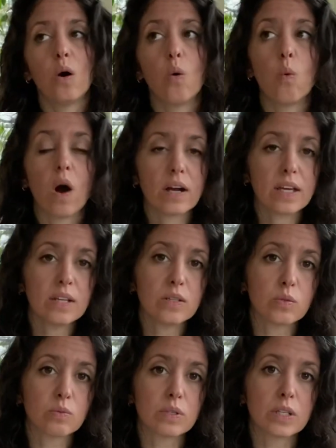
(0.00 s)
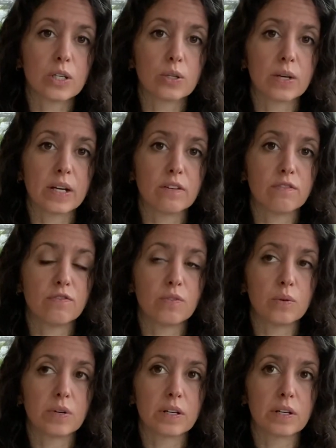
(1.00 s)
Walking is really great
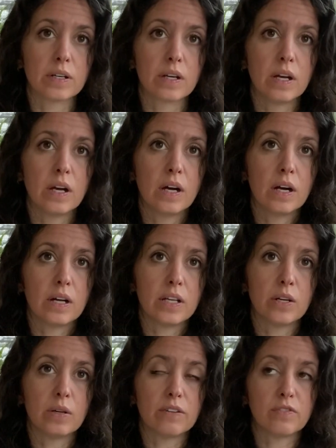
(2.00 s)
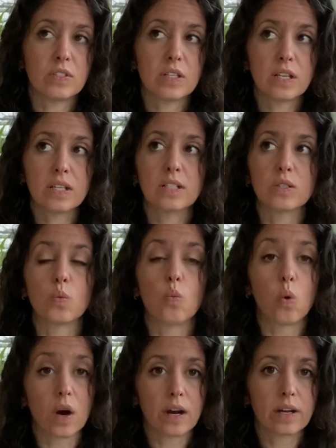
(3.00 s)
for if sitting
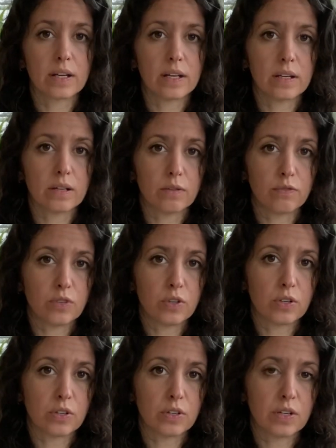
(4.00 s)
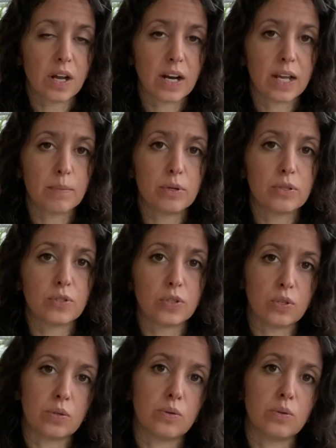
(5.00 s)
doesn't work, if you're not able
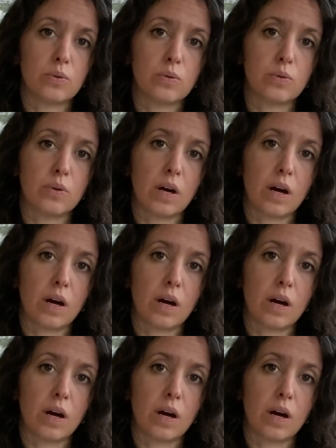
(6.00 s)
to